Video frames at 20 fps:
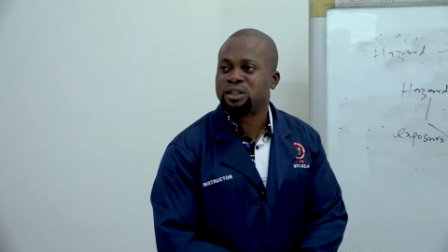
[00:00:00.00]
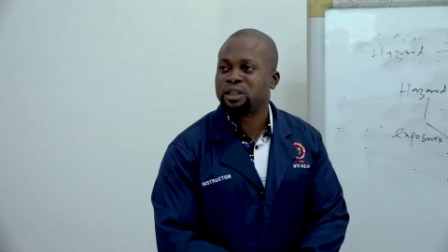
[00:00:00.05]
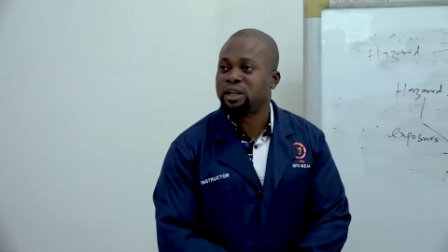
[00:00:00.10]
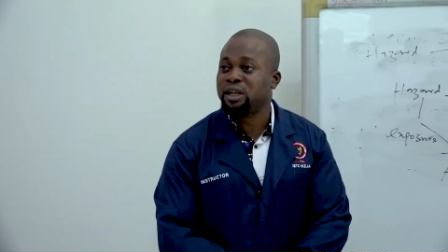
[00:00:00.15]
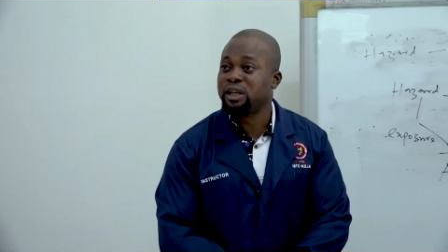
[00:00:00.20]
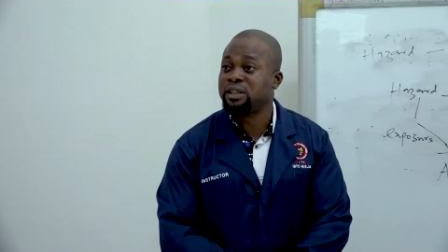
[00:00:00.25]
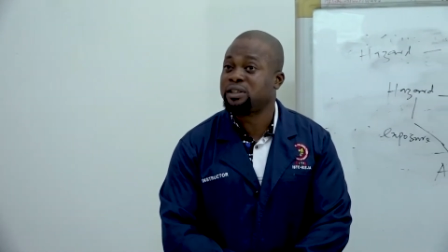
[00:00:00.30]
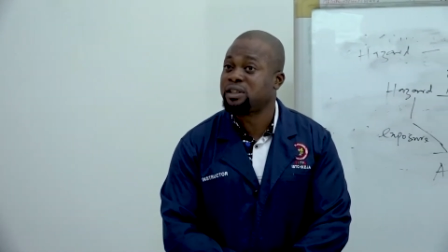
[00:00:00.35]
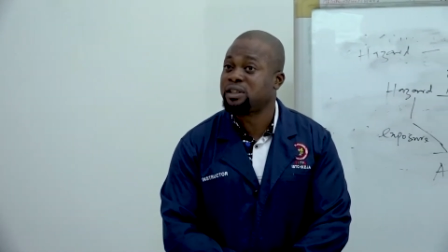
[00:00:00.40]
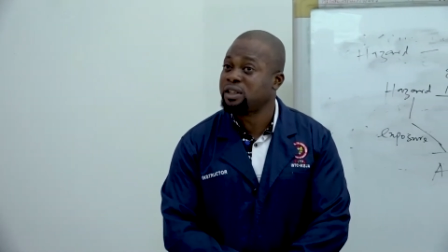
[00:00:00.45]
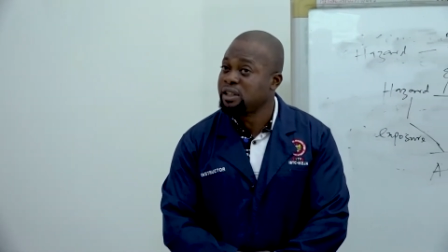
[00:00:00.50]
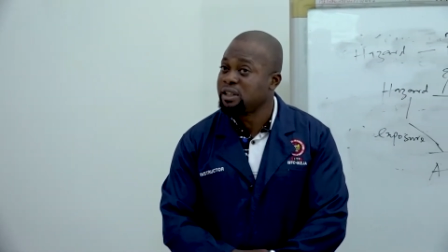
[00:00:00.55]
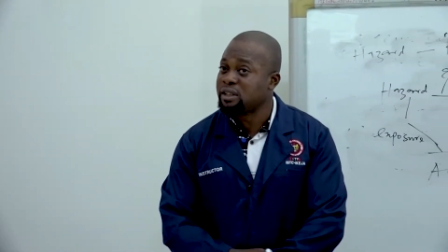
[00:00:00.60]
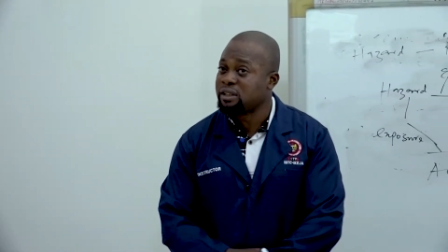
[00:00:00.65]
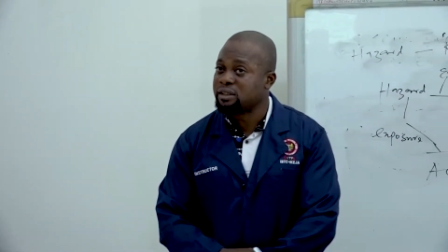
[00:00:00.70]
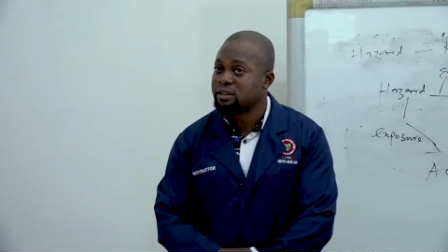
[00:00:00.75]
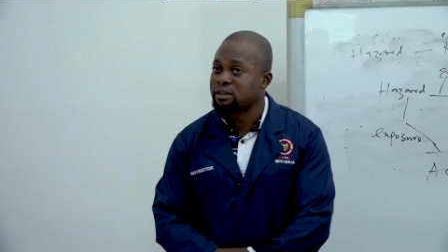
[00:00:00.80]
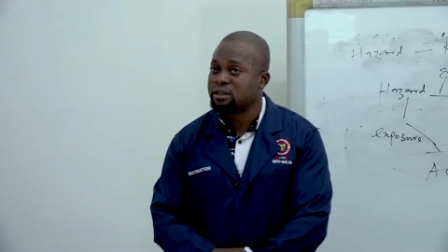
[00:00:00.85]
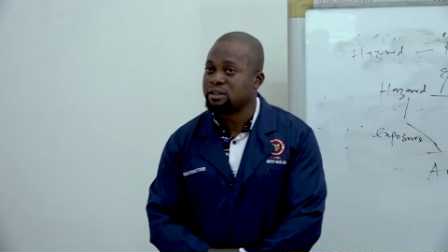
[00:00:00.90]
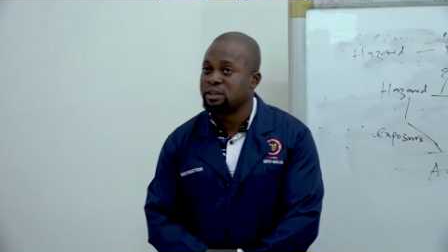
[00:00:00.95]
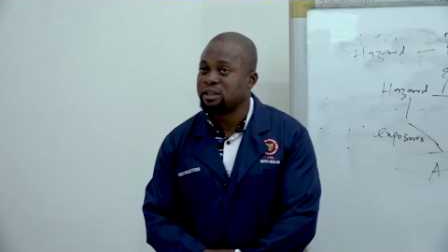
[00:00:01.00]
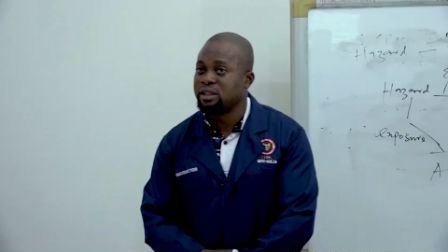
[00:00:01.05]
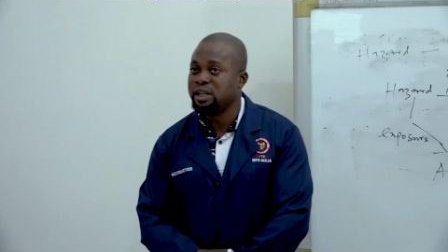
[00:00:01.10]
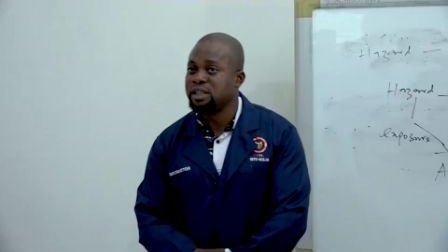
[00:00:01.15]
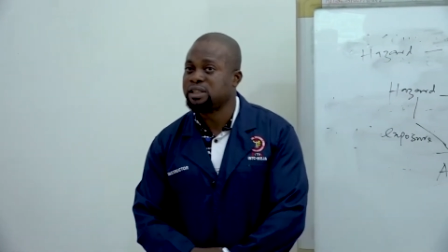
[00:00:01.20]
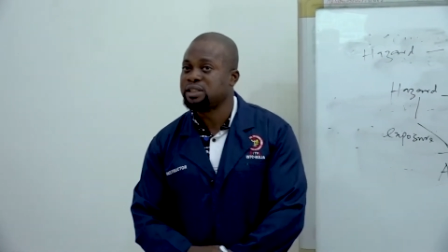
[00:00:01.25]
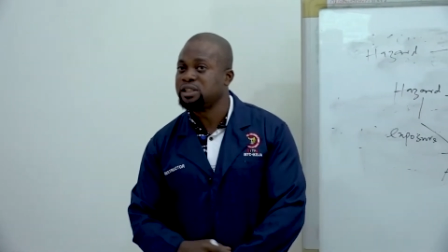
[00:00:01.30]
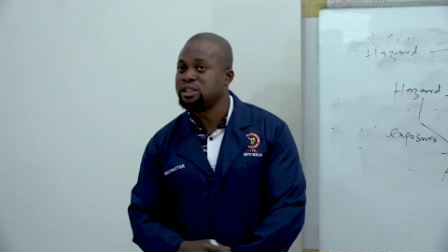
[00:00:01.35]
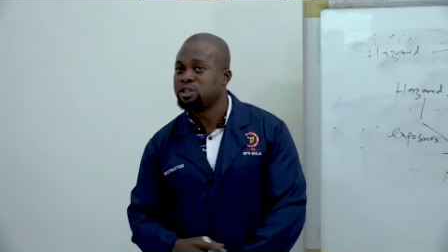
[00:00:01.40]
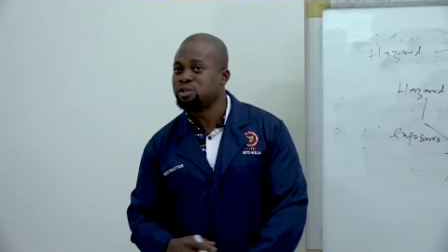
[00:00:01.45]
A thing, a
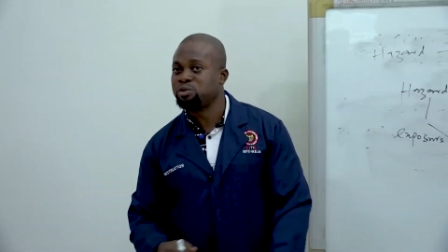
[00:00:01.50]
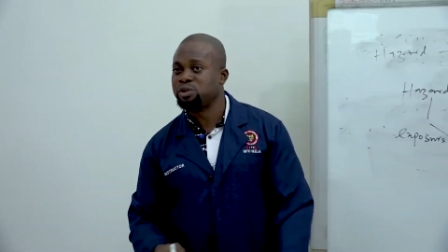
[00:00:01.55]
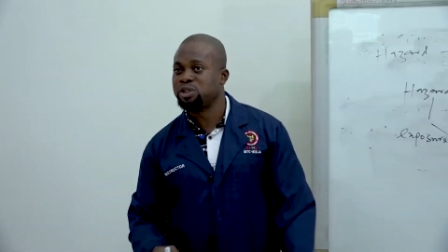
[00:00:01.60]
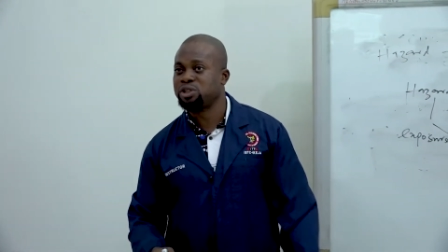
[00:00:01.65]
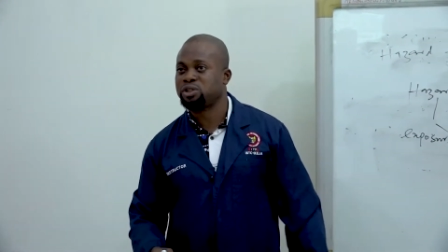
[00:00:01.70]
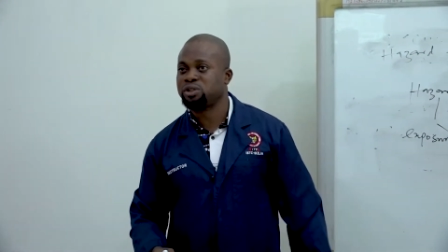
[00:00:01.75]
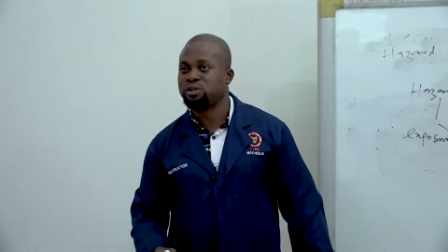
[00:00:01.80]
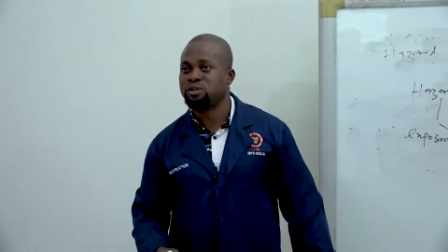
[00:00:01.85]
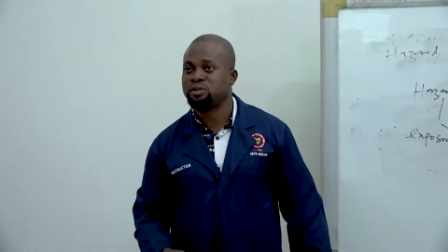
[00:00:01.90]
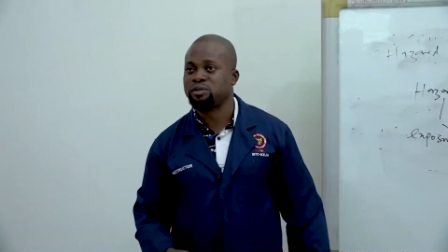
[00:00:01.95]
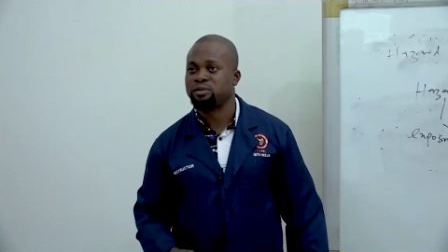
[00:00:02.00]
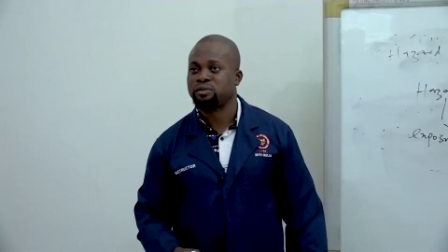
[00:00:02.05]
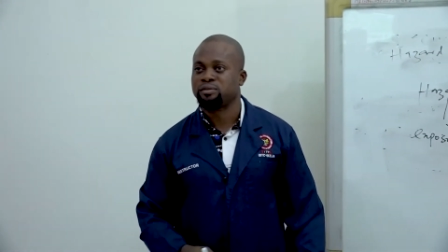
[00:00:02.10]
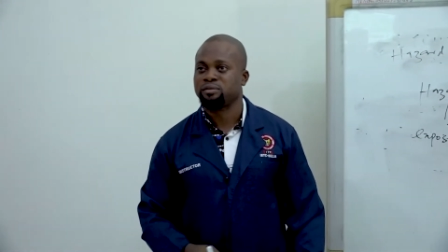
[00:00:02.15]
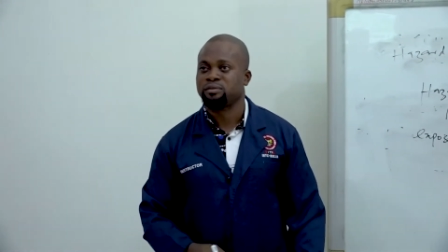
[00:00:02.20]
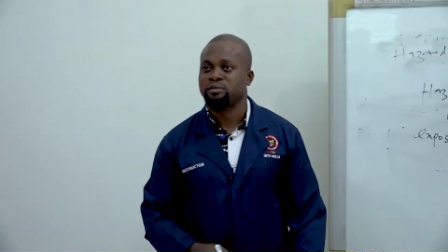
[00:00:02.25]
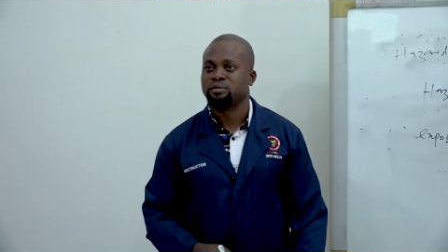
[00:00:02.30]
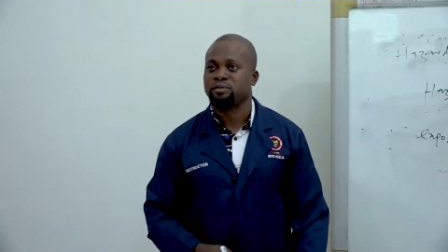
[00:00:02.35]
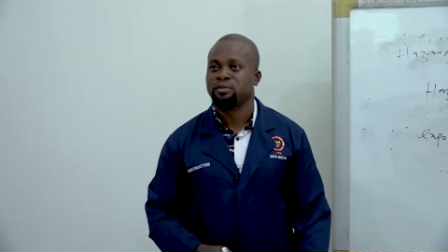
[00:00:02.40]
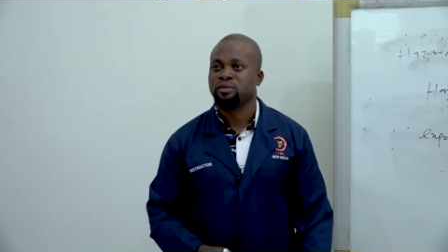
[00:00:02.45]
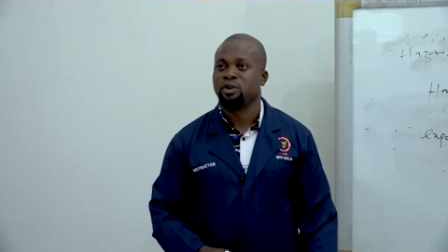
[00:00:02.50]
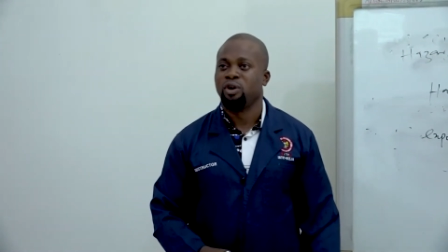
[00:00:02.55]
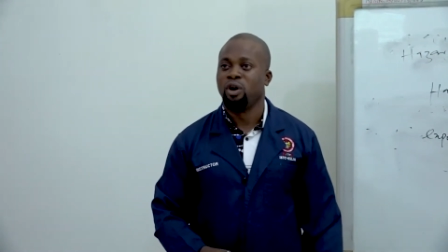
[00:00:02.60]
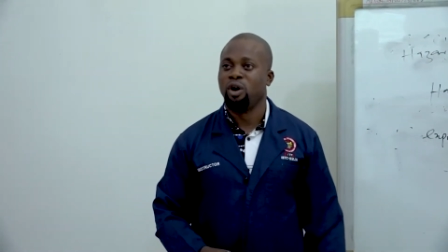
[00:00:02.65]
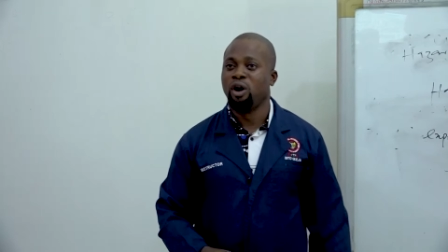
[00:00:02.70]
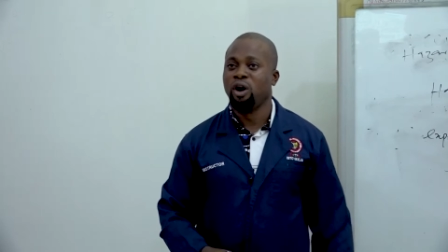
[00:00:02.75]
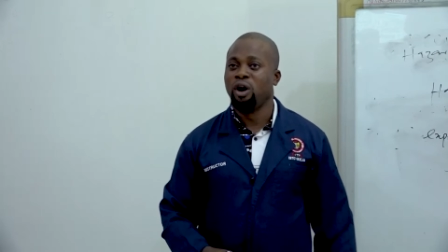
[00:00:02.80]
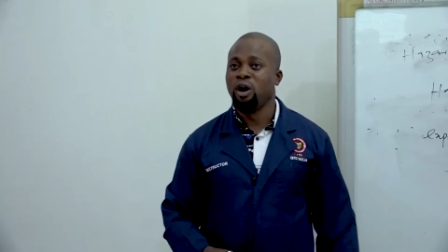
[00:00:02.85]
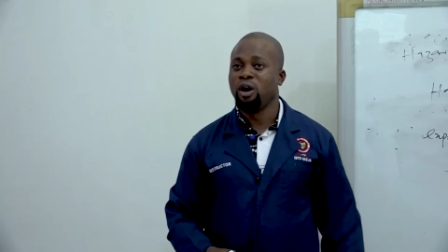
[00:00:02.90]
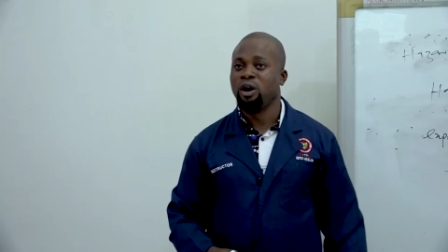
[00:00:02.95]
situation,
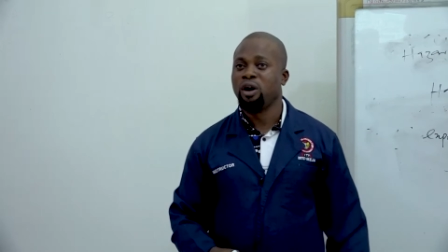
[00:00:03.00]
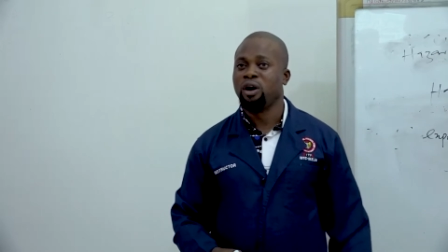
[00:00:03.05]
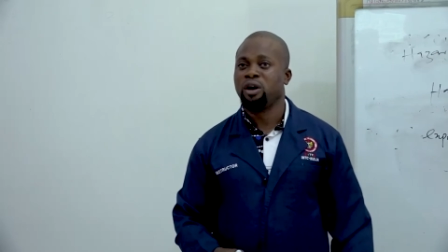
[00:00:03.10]
or